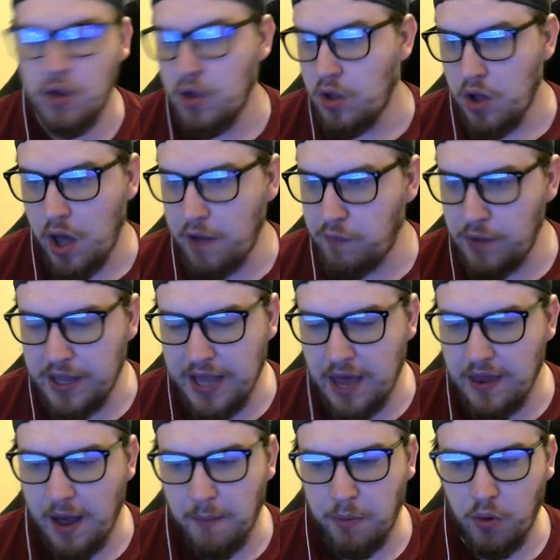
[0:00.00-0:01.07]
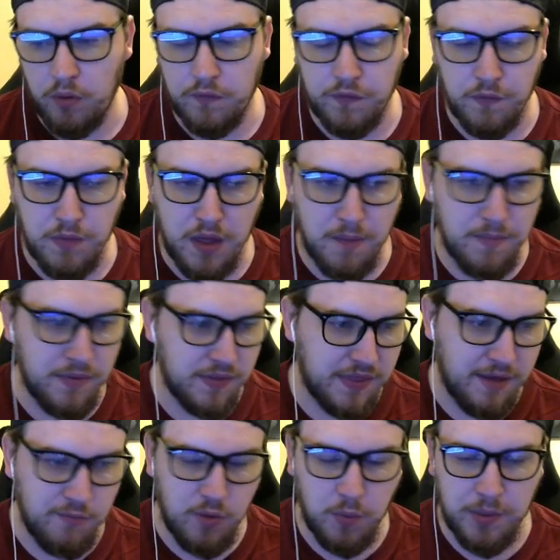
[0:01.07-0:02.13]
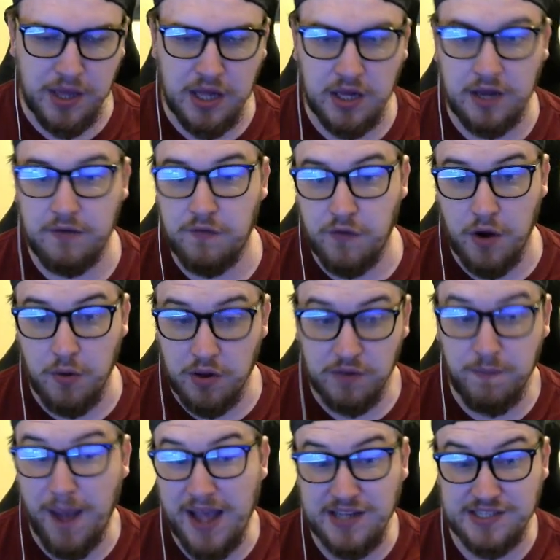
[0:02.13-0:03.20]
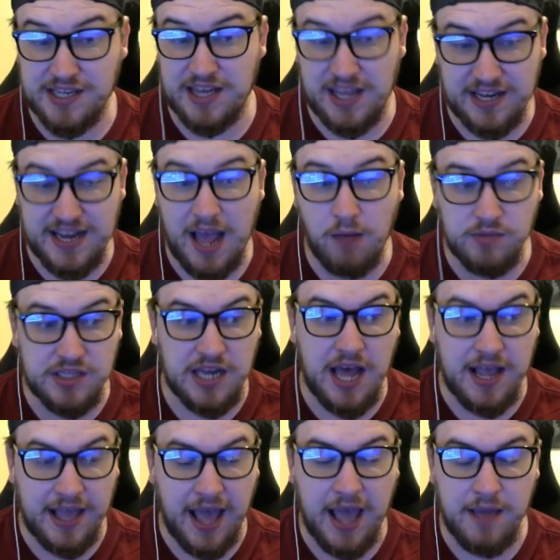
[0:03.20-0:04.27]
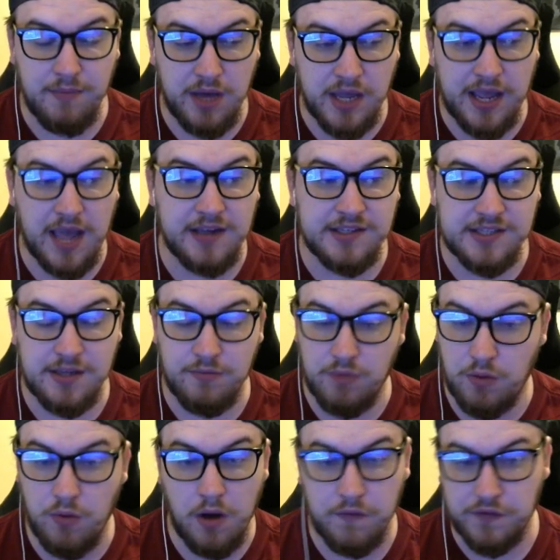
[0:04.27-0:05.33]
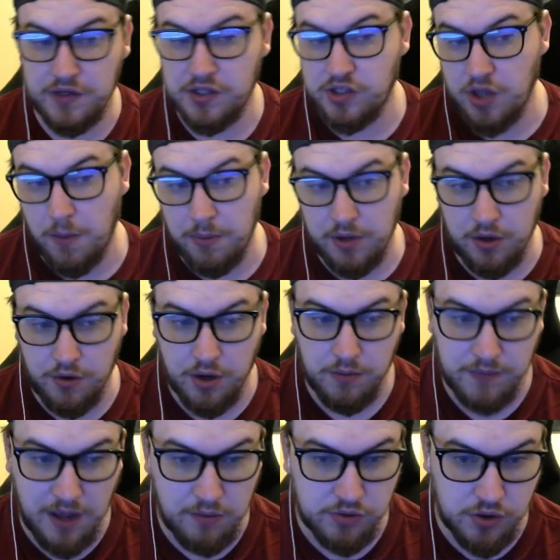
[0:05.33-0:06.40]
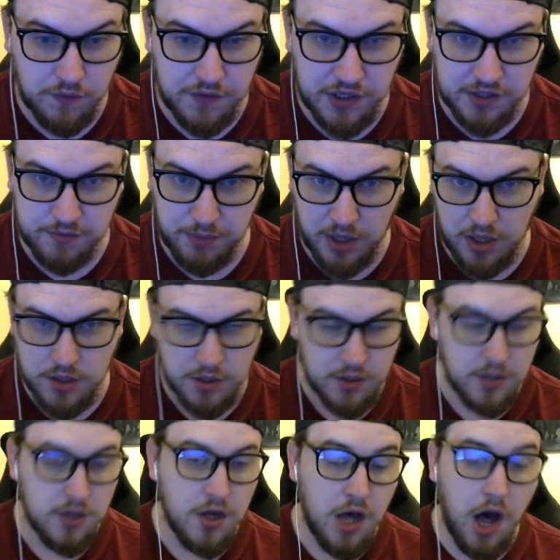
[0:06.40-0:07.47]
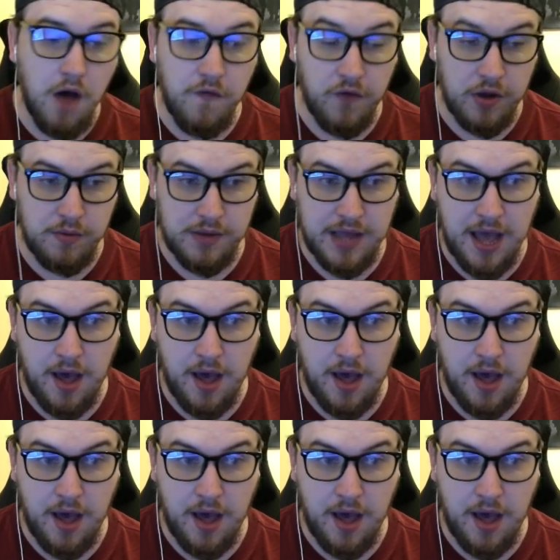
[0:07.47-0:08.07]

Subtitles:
if we get that point from them, then we'll be clean through. It's basically down to that game against them. We won't finish top of the group. That was obvious, but Hopefully we get